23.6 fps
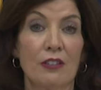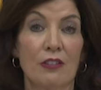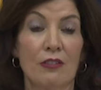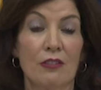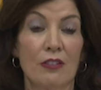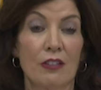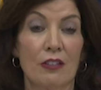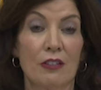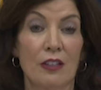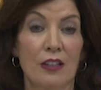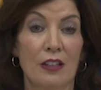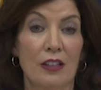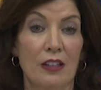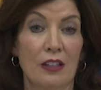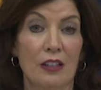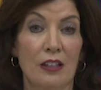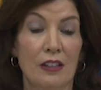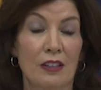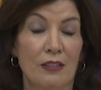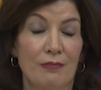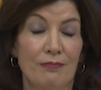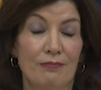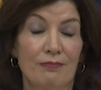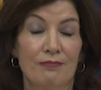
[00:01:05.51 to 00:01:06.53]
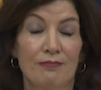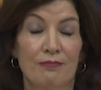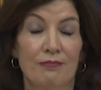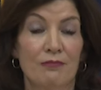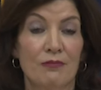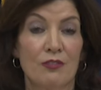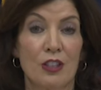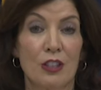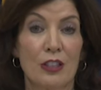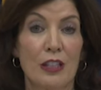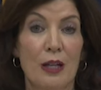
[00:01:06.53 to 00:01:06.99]
You know, the,
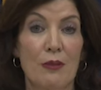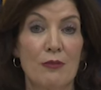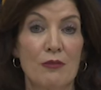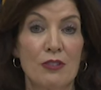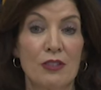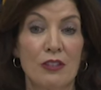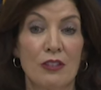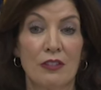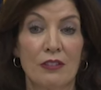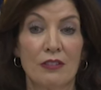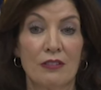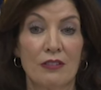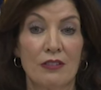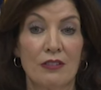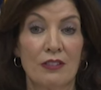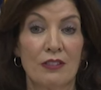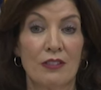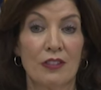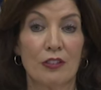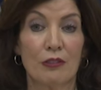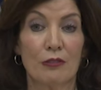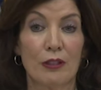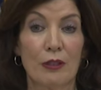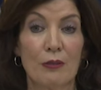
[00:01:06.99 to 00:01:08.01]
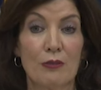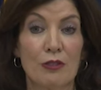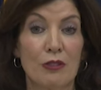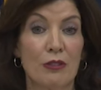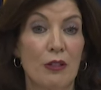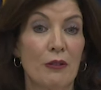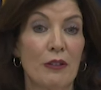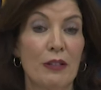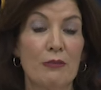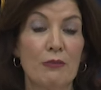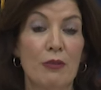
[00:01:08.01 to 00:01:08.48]
sometimes the the cribs are
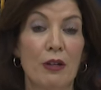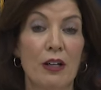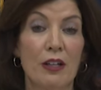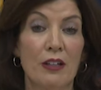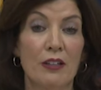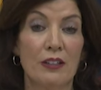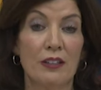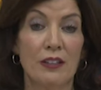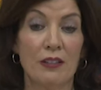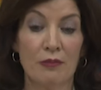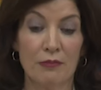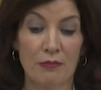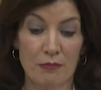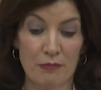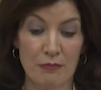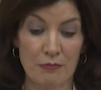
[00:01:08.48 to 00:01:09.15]
already bought and the